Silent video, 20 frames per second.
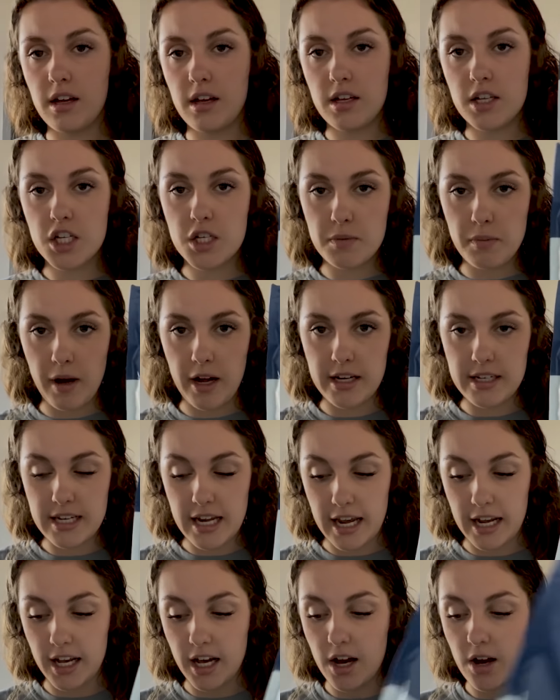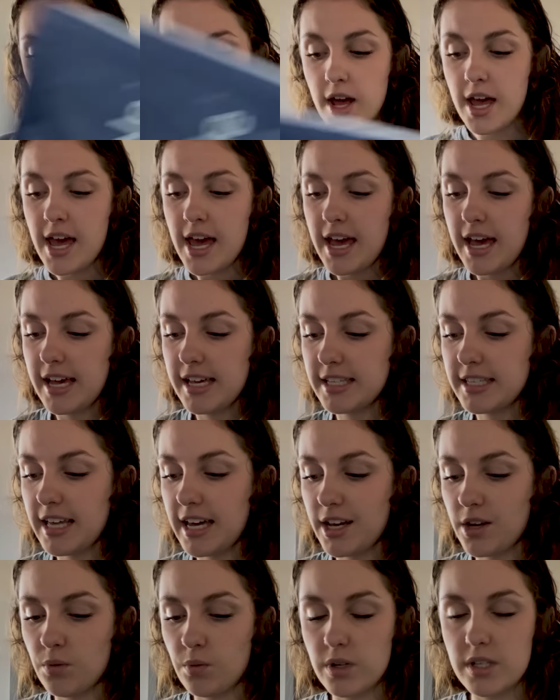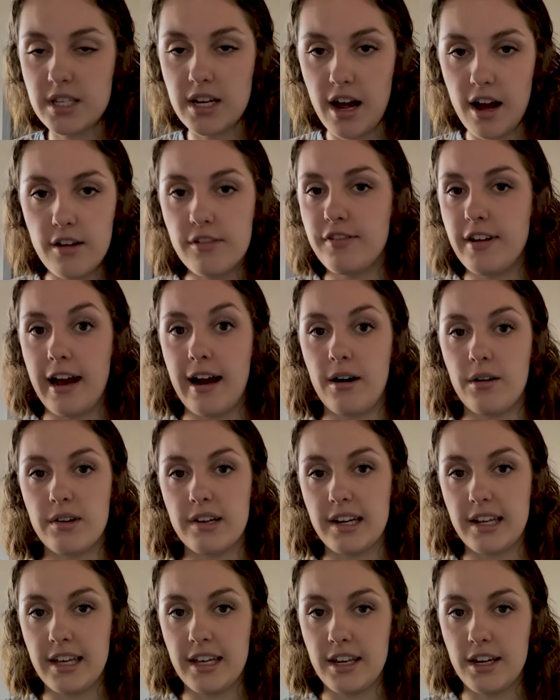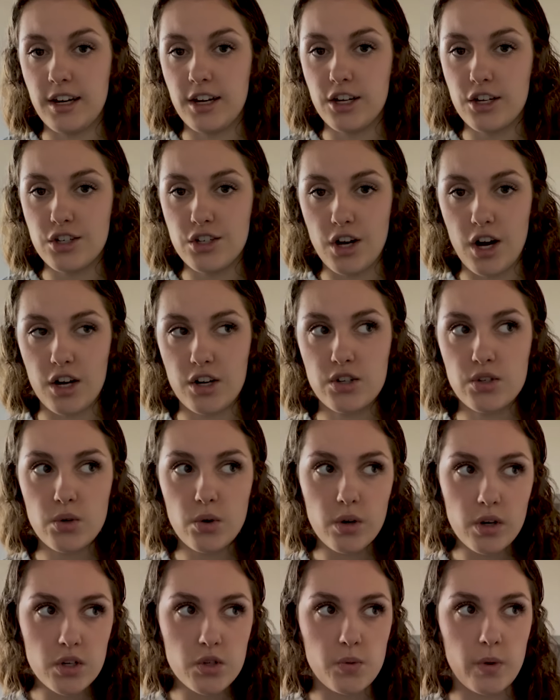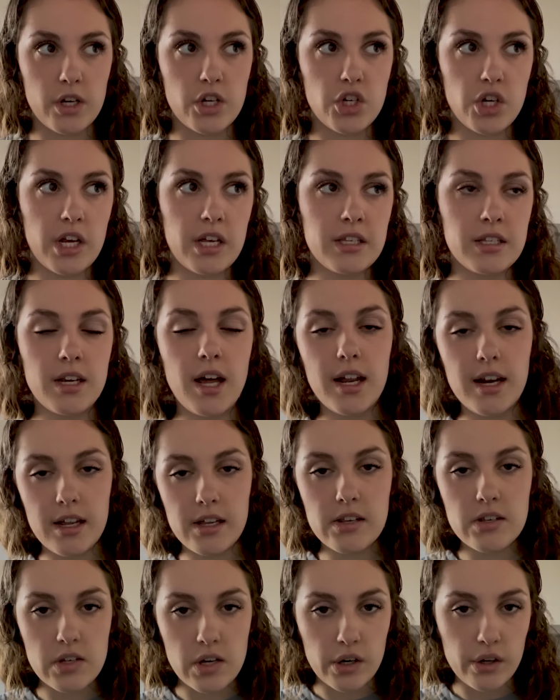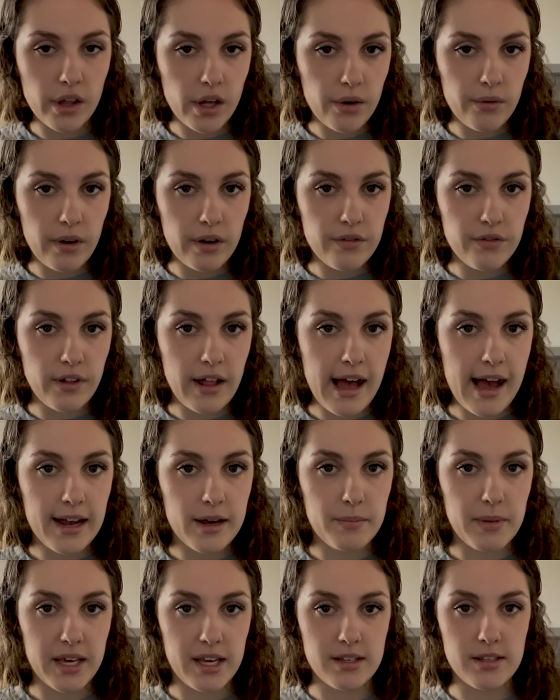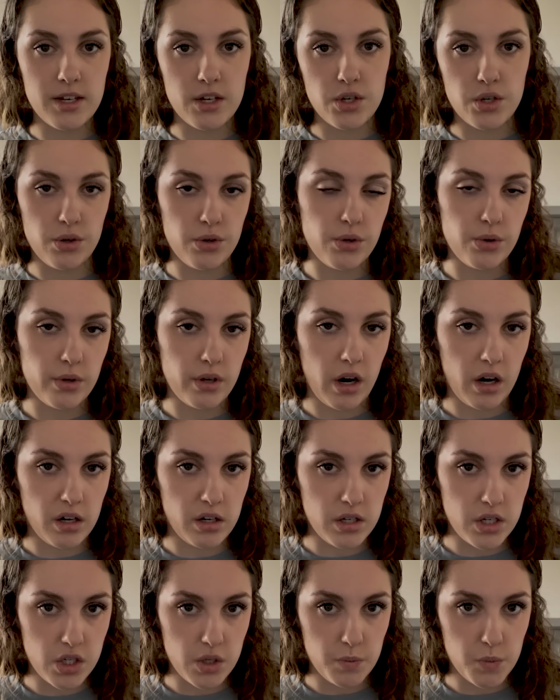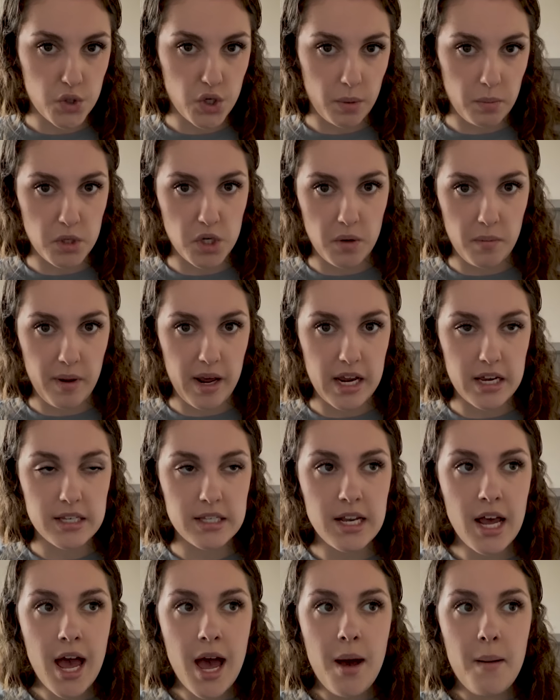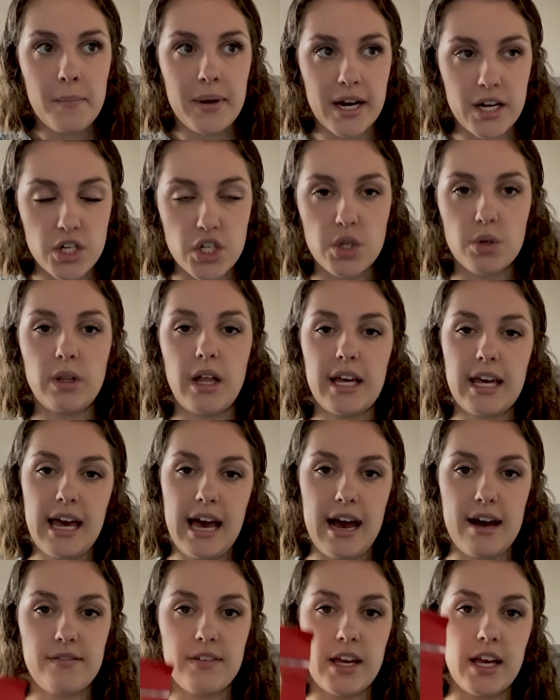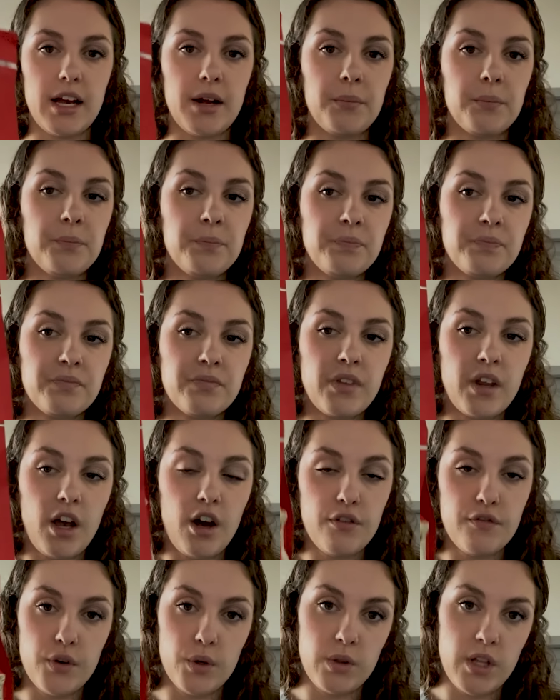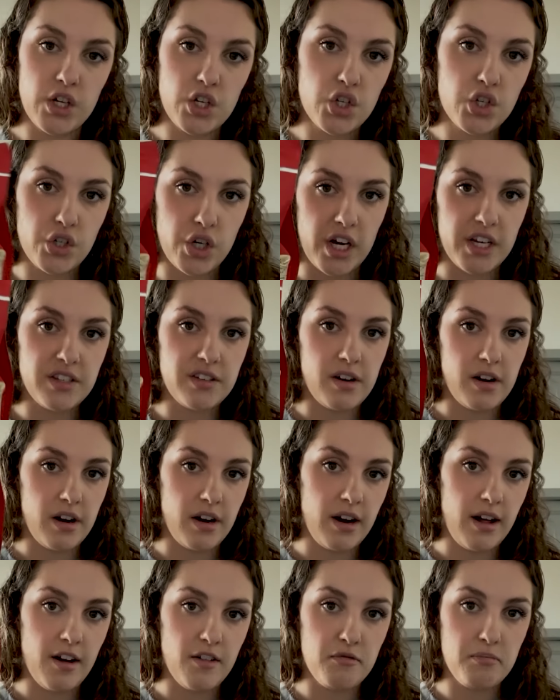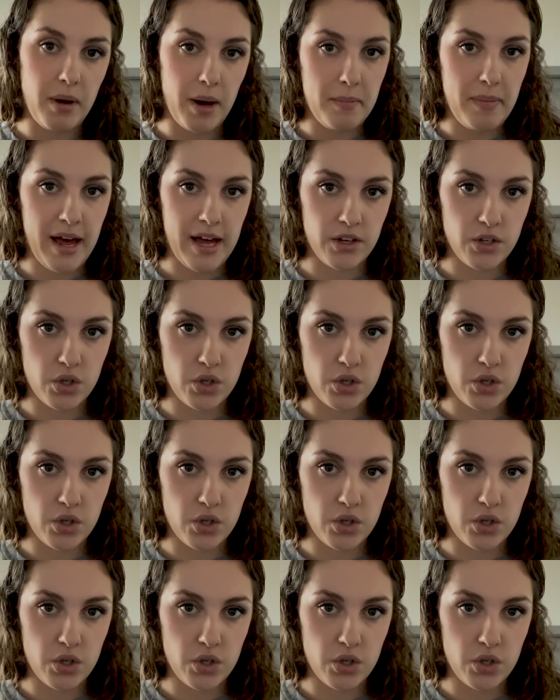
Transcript: Spot and Tango is that it was not found in dog stores, which is not necessarily a red flag because they do it on the subscription base. But I do like having a food that's trusted enough by pet